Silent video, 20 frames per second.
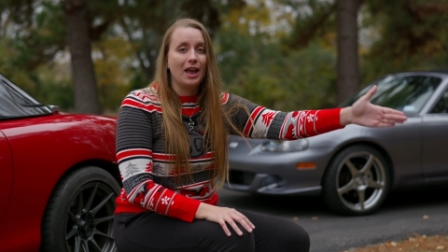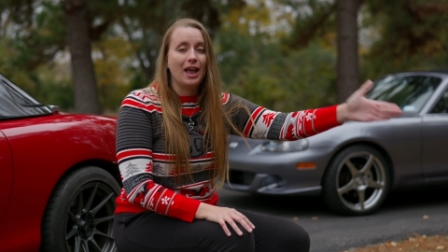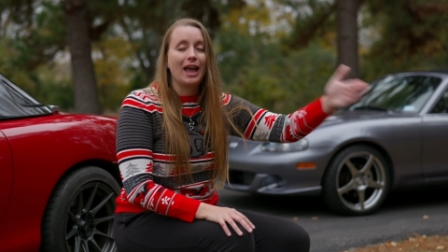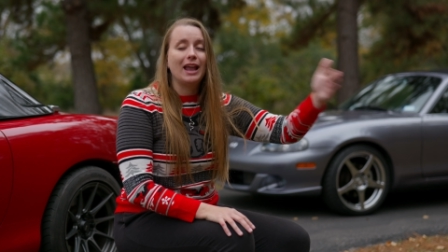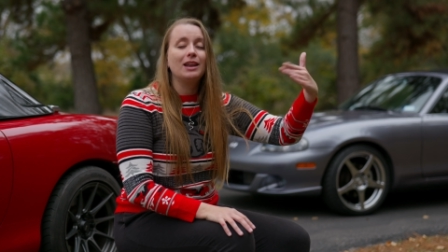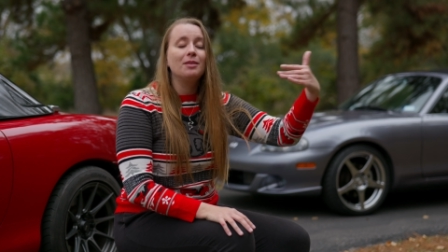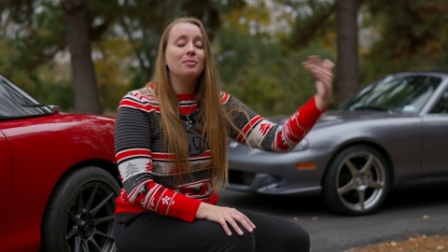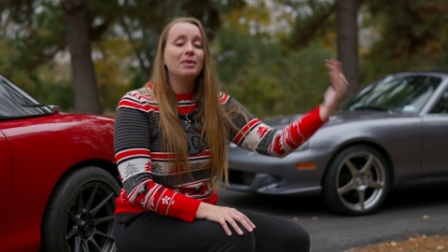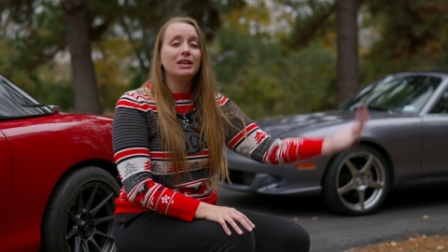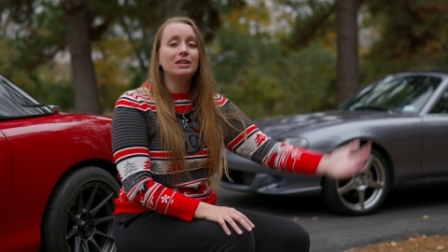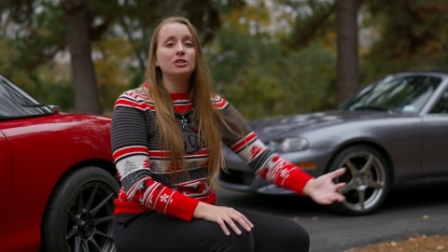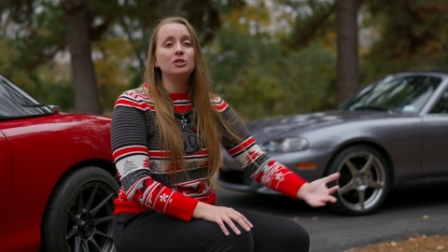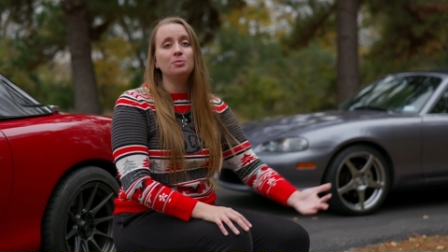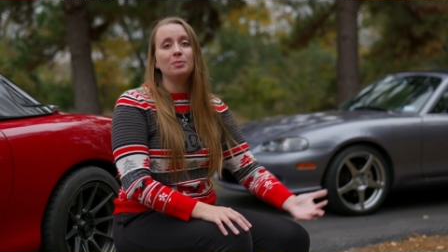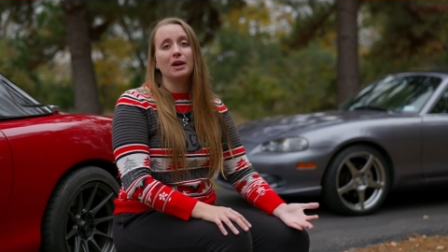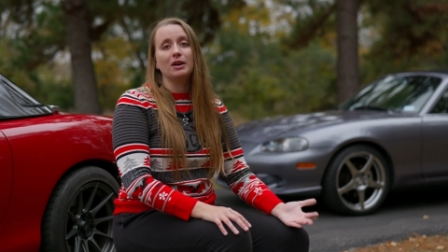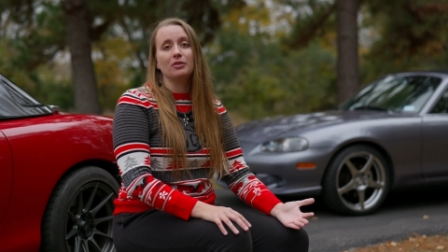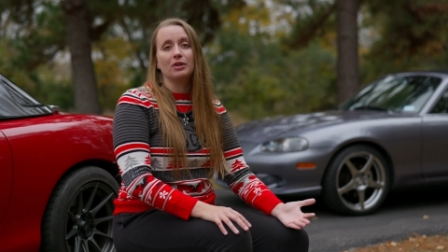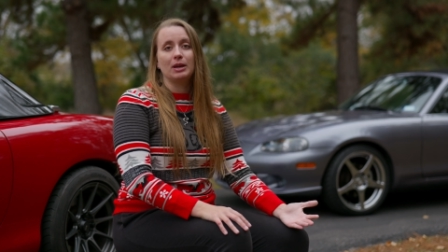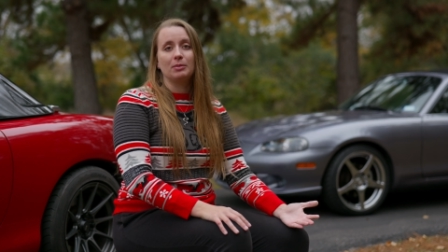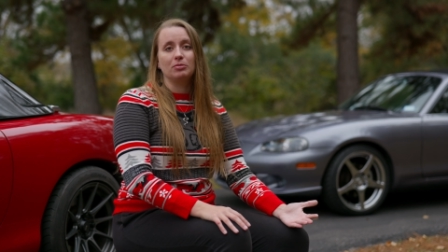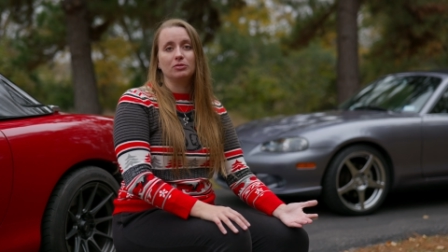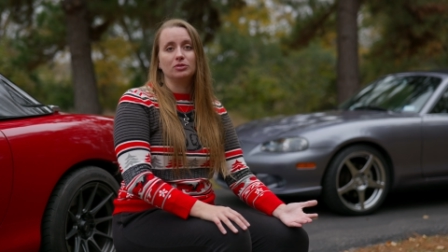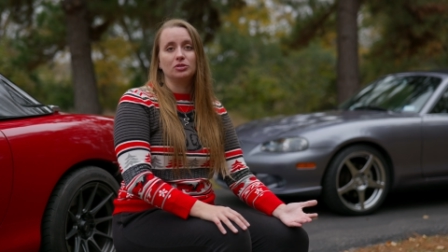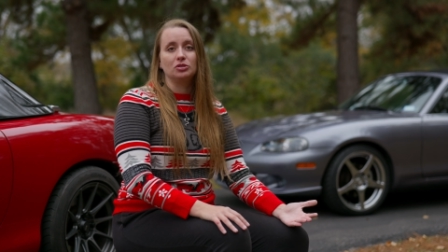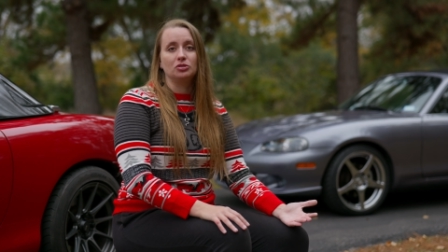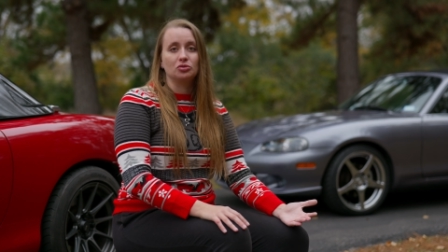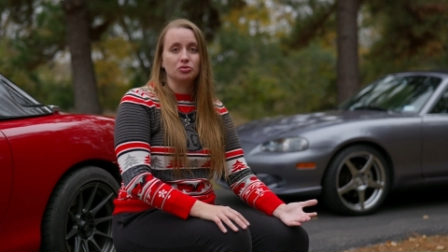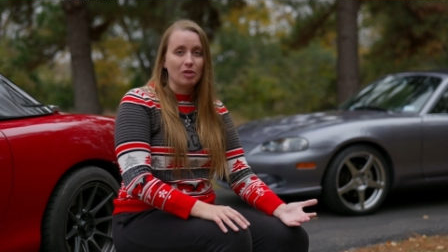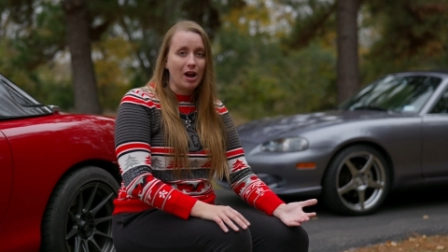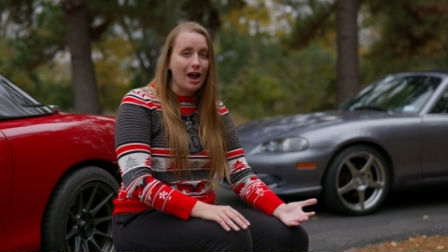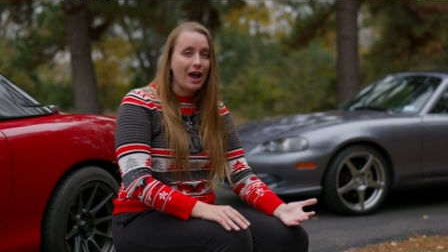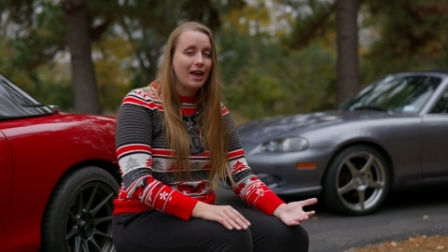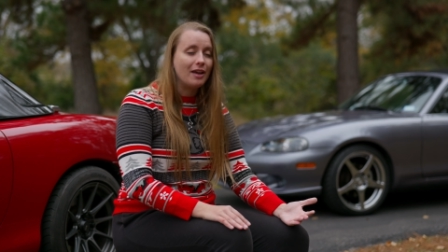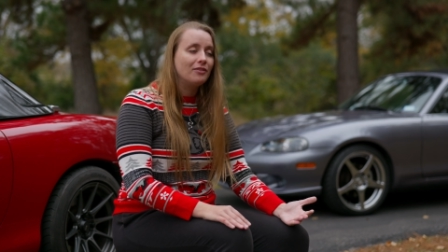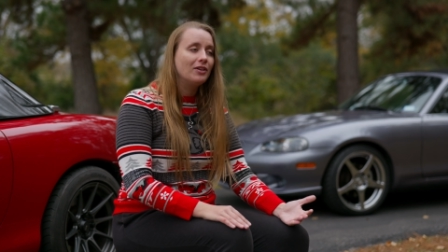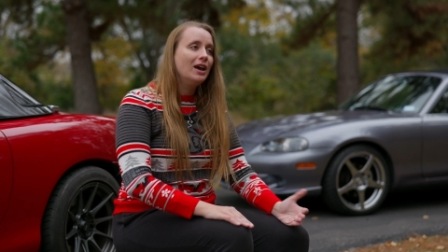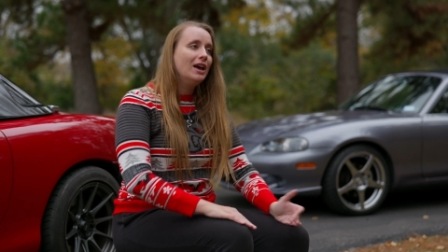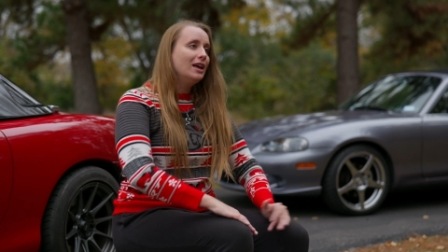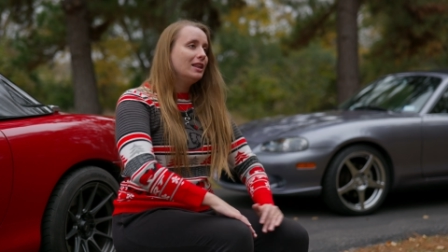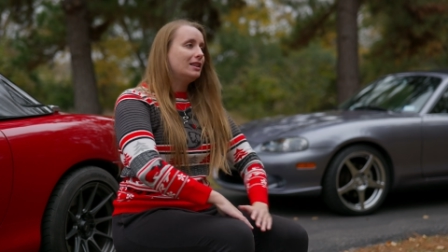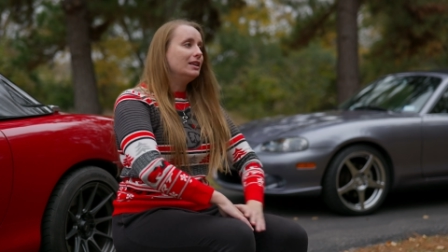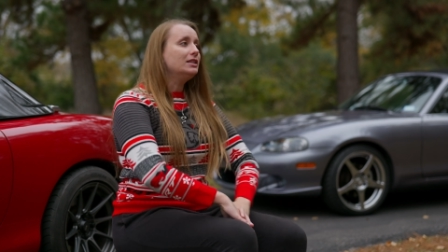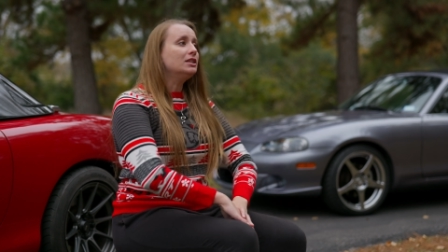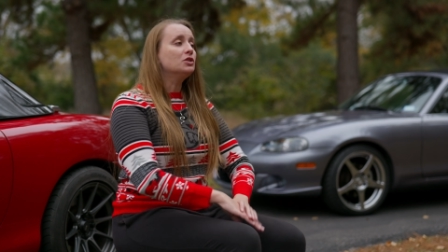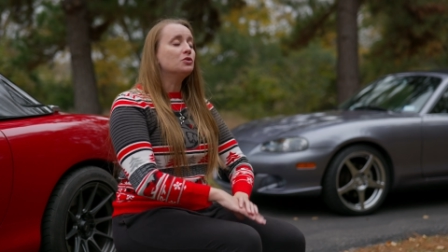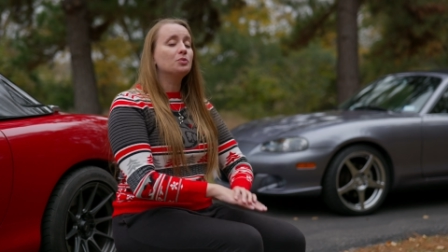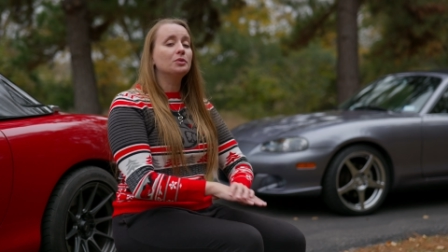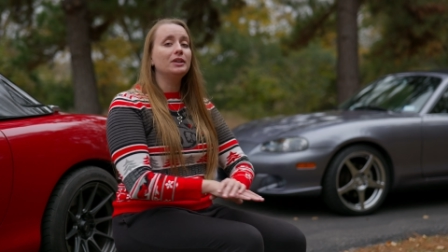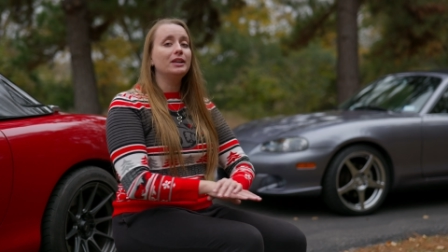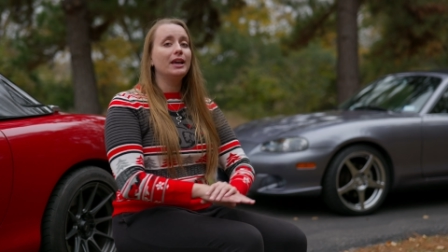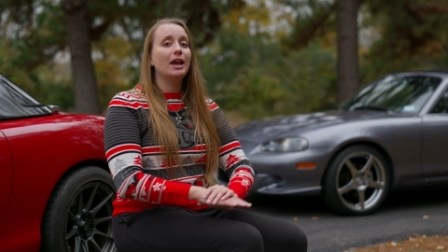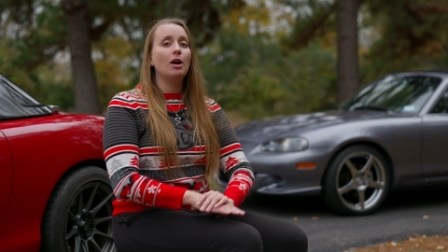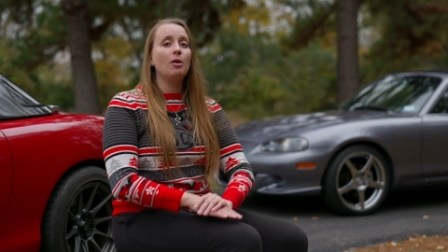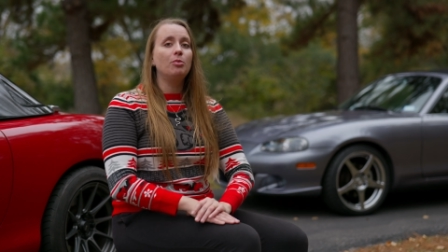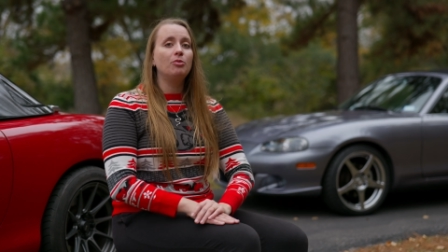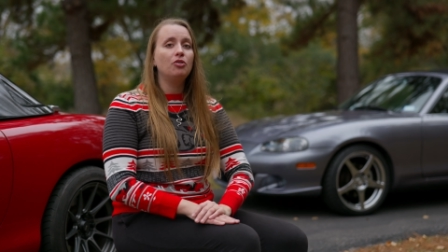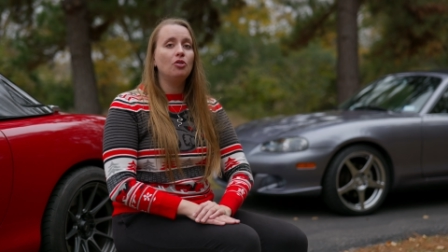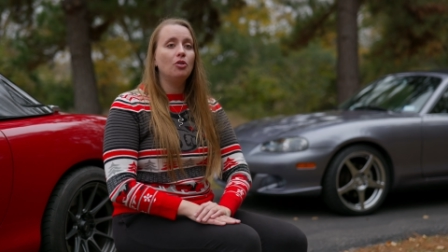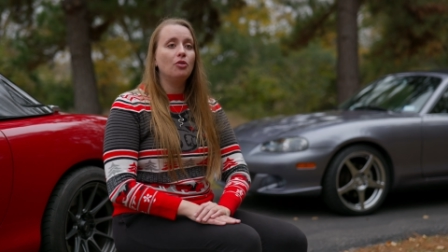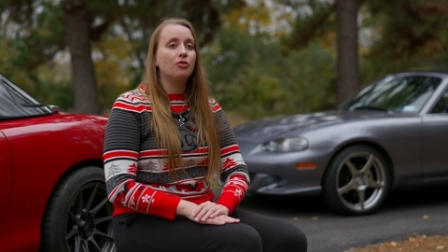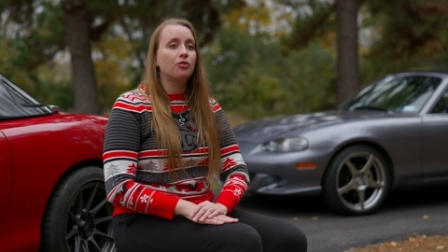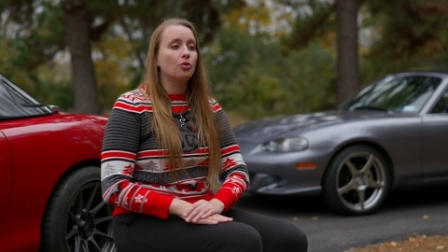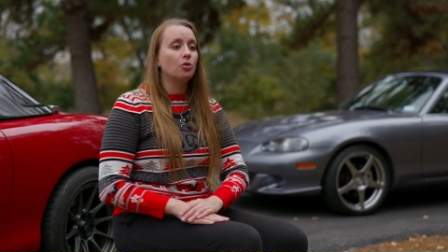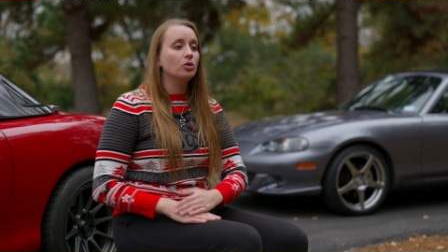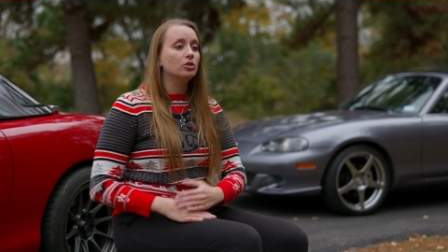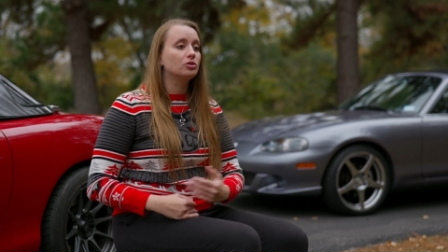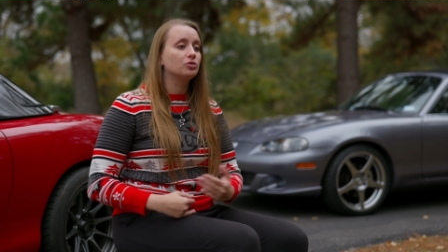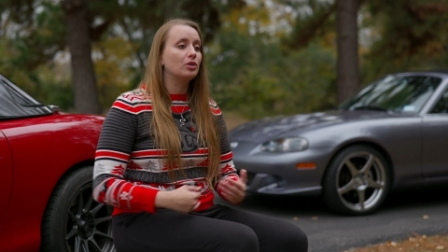and it makes you better able to drive. This is really helpful for